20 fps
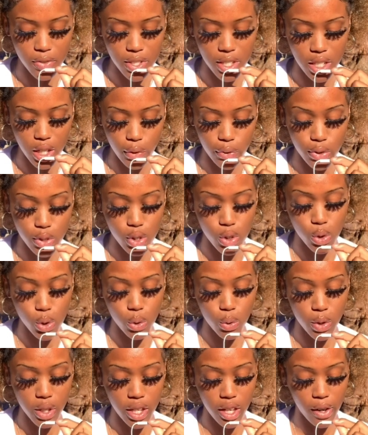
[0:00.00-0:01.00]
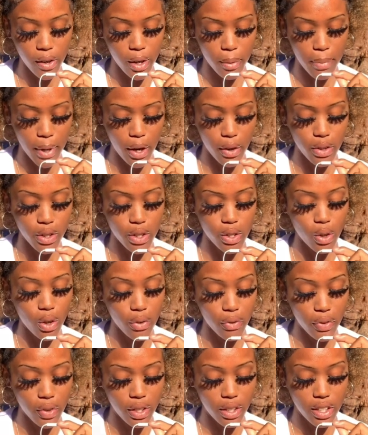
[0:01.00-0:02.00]
enough to truly care about your
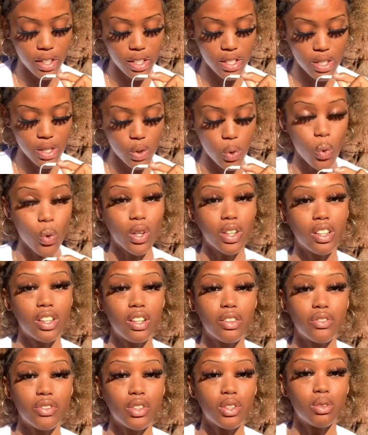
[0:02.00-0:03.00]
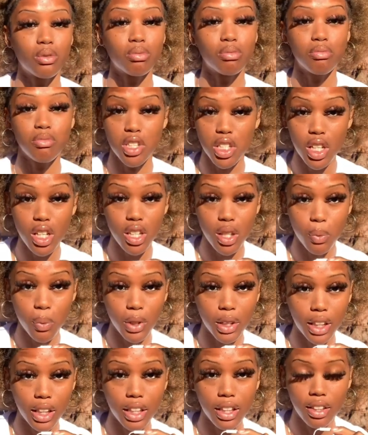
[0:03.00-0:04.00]
feelings or love you
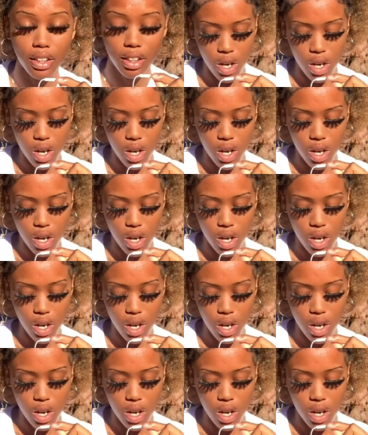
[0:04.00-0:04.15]
genuinely.